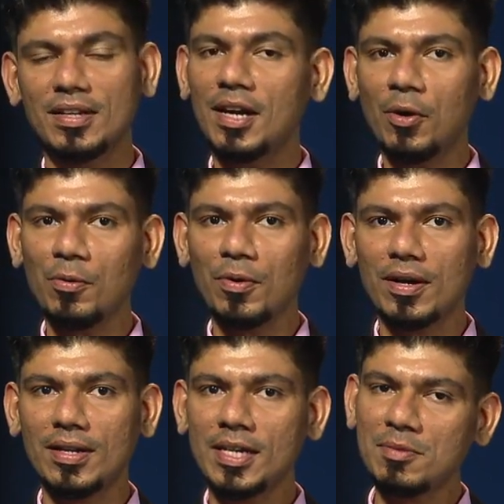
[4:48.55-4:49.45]
Now,
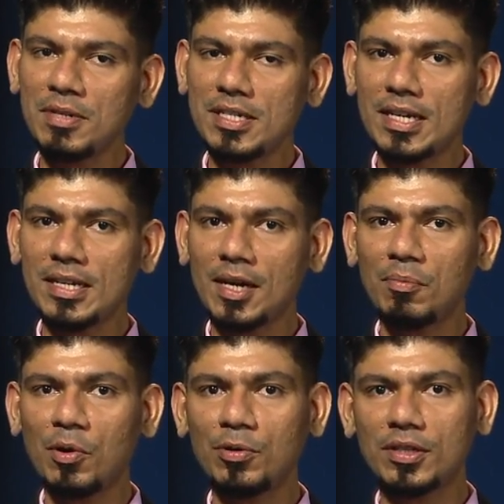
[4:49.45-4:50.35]
let me tell
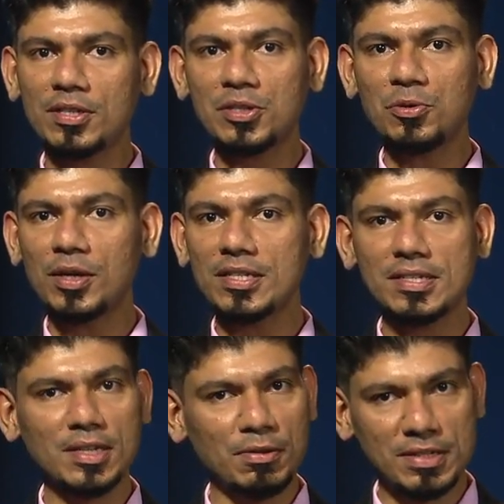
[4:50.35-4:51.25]
about the student
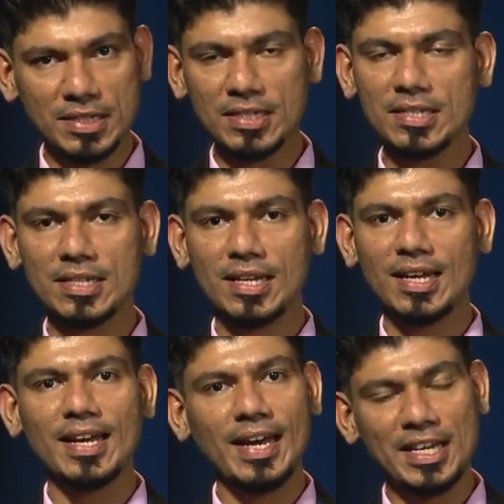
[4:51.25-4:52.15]
services,
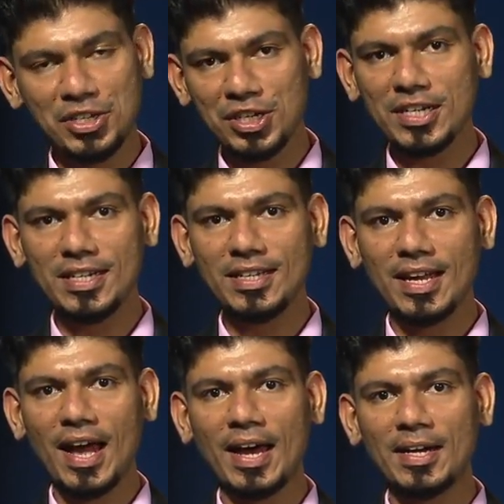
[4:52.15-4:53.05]
HED,
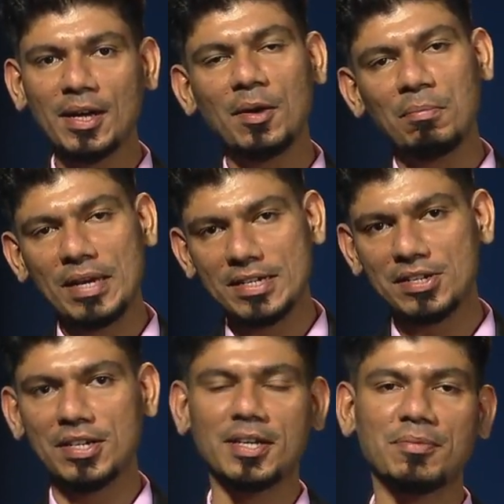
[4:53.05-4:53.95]
and
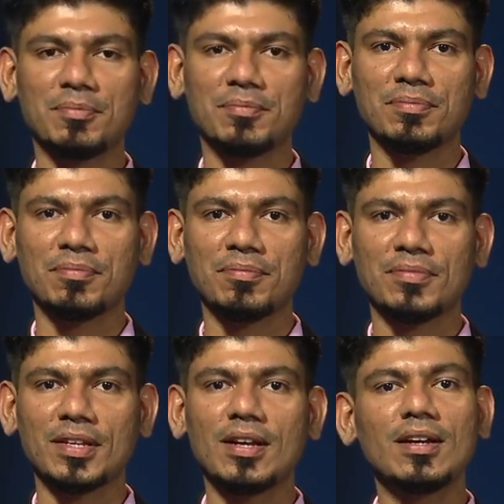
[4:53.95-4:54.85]
mentoring.
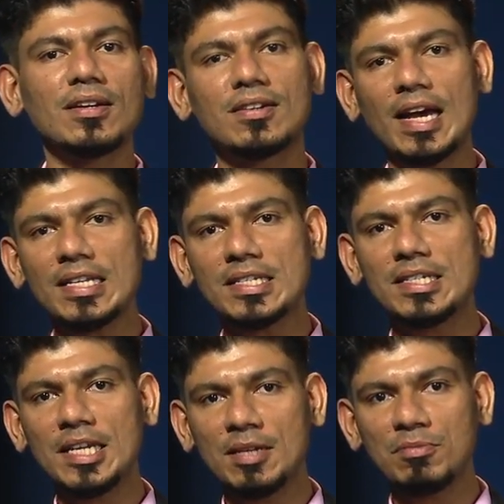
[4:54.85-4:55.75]
Christ
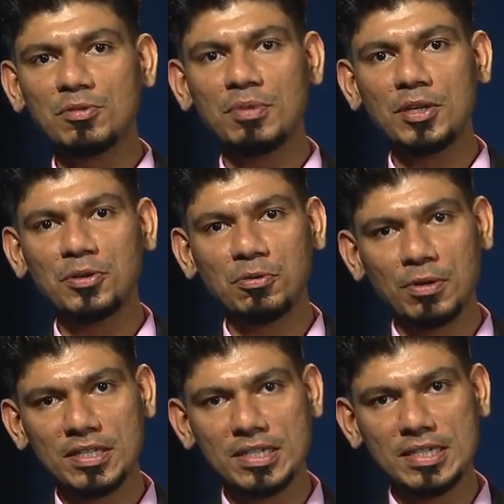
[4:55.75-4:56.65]
deemed to be
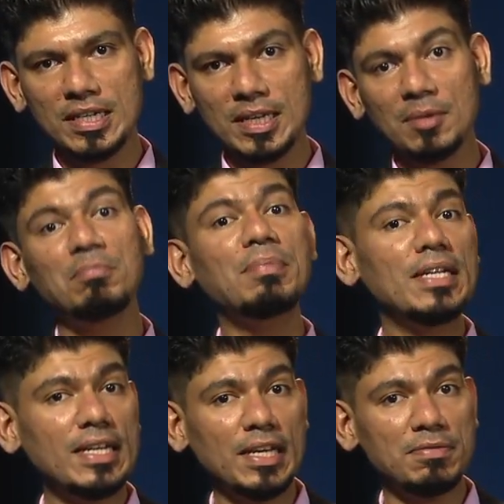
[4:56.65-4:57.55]
university
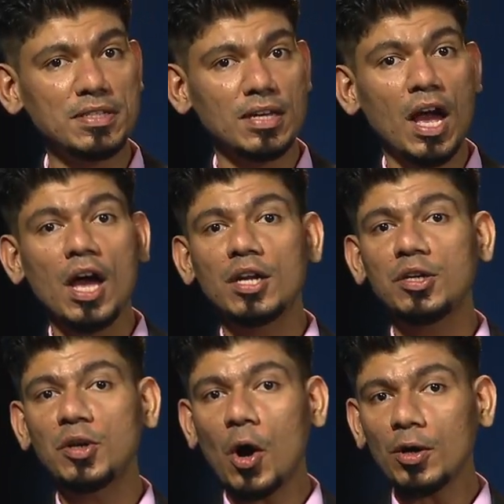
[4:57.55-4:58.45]
believes
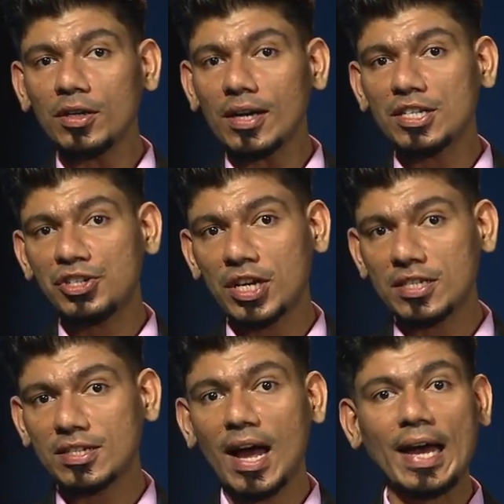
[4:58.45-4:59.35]
not
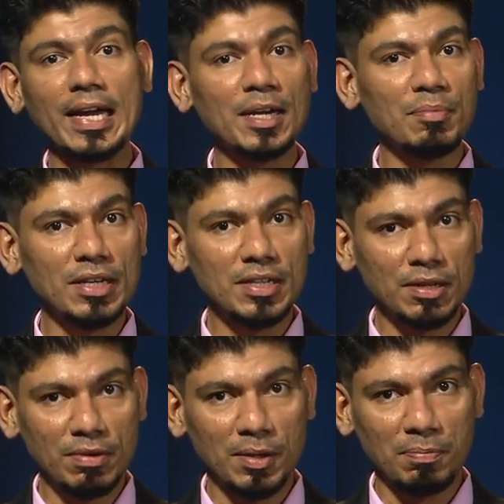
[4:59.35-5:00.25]
just academic
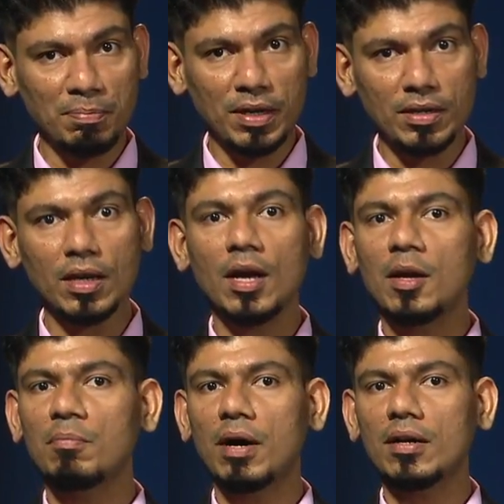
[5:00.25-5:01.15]
development,
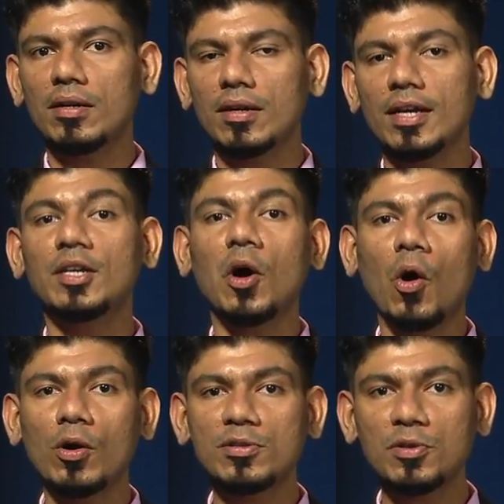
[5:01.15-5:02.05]
but it
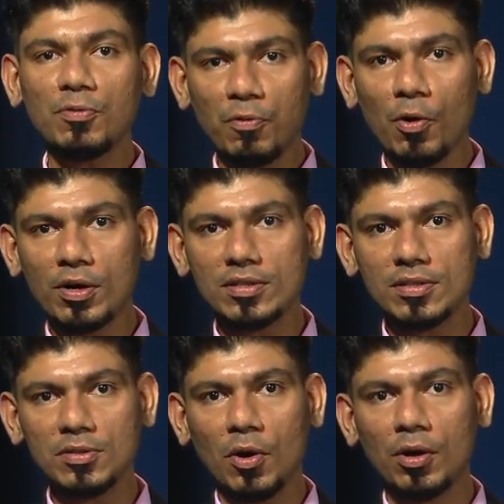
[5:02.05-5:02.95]
also
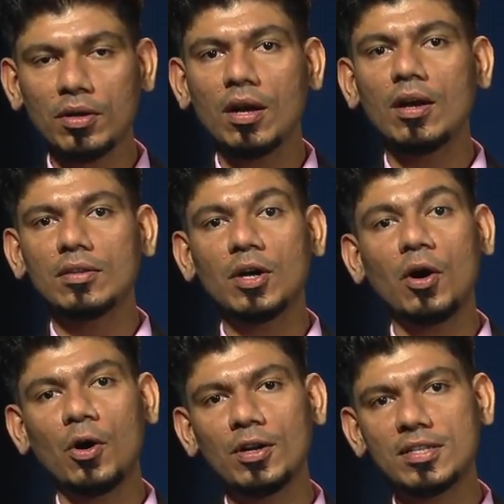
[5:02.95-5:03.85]
focuses on the
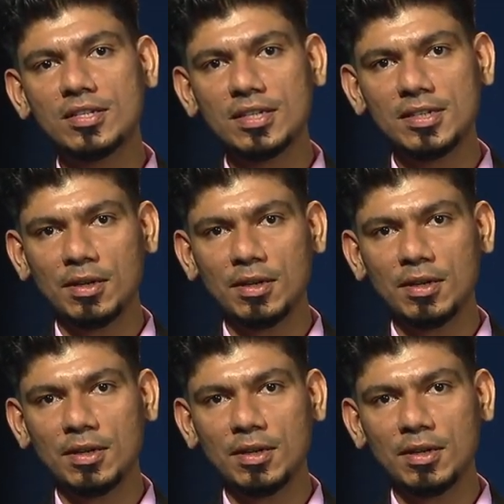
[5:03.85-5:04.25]
holistic